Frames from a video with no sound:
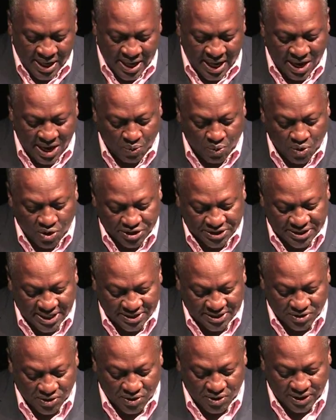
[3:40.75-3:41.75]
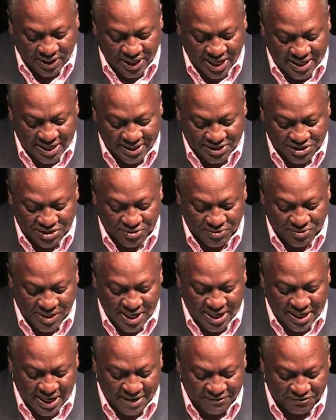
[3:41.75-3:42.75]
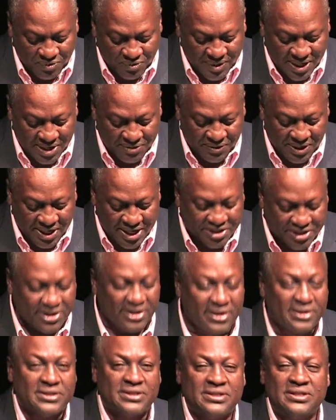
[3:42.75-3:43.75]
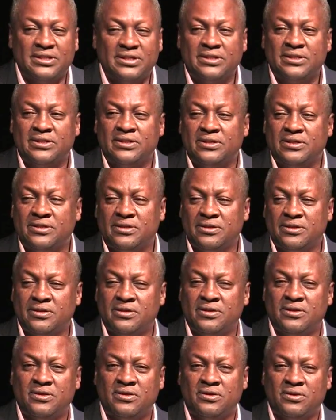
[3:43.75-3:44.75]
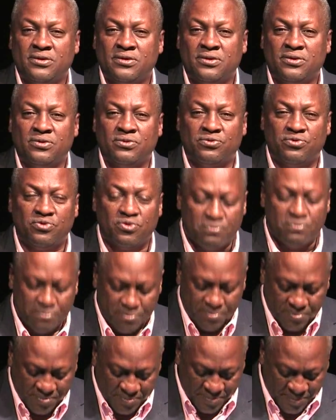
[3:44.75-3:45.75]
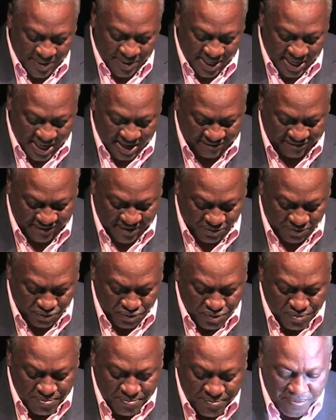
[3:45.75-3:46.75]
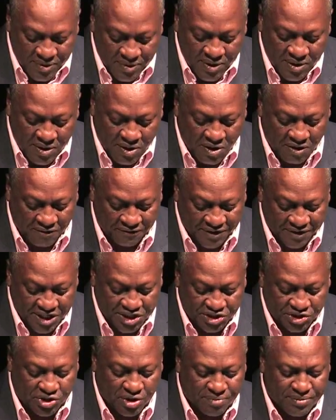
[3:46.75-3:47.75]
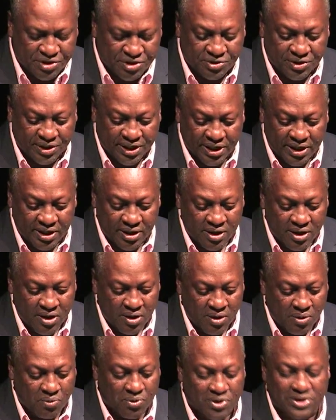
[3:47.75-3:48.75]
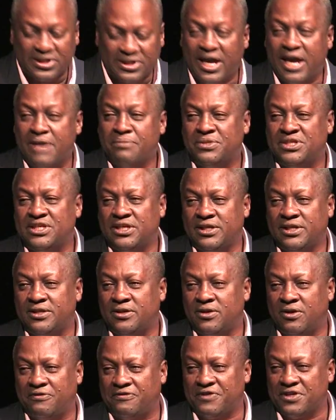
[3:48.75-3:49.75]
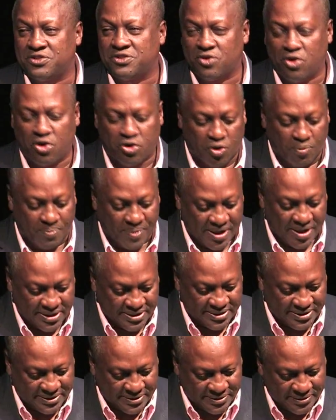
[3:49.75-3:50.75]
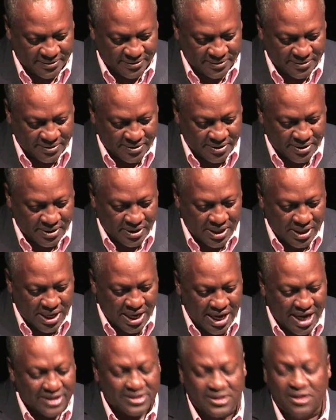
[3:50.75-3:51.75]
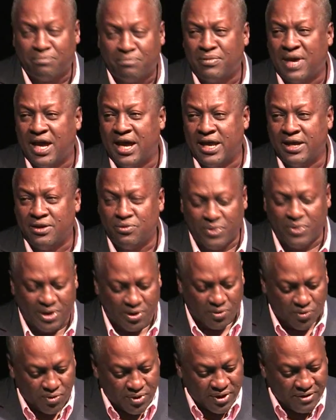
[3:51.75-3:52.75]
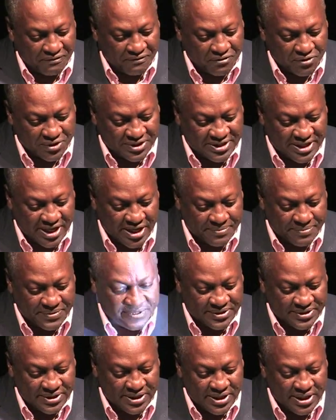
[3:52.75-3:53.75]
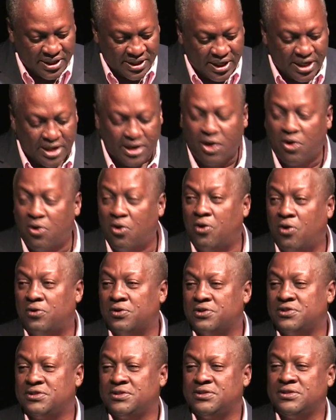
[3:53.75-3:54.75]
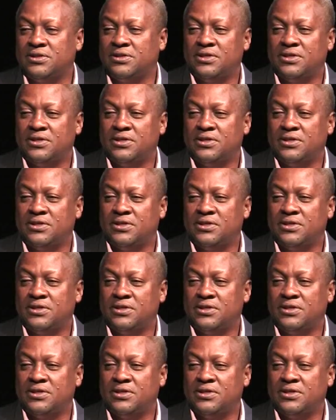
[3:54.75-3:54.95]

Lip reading: I watched as all the other children left with their relations. Room after room of each dormitory was emptied of its occupants, until mine were the only footsteps in the halls,